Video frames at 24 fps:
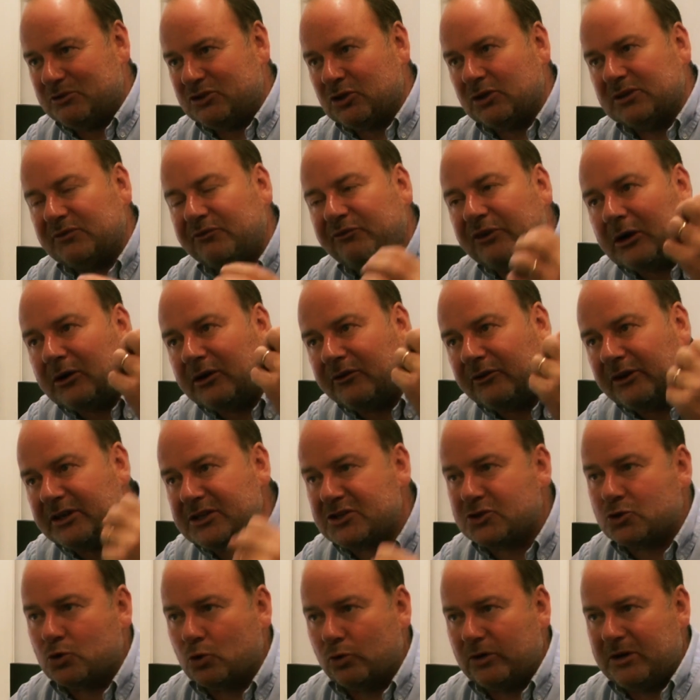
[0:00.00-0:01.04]
So it's very, very
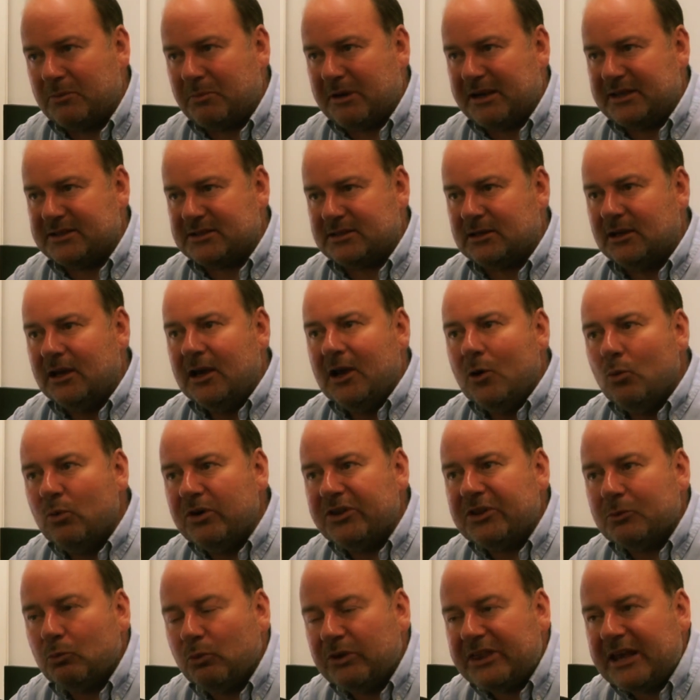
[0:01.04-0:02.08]
story-based,
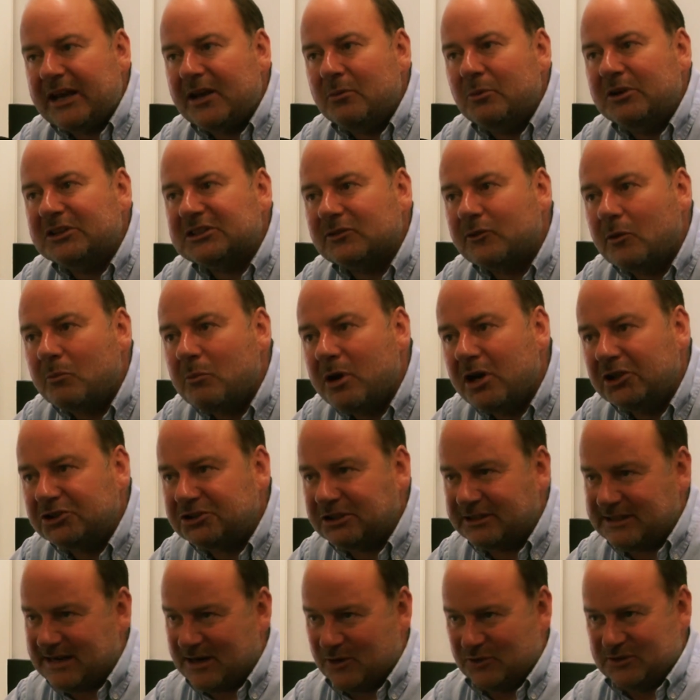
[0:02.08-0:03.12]
with elements of
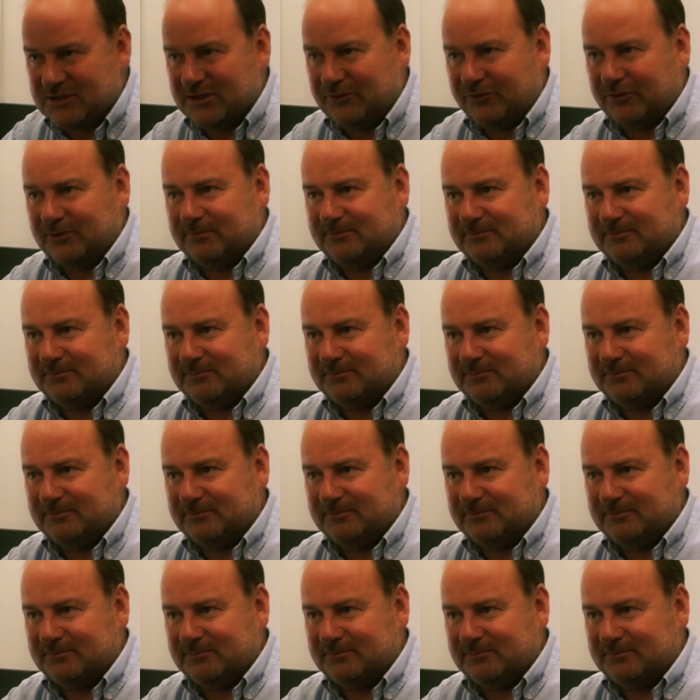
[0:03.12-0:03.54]
emergent narrative.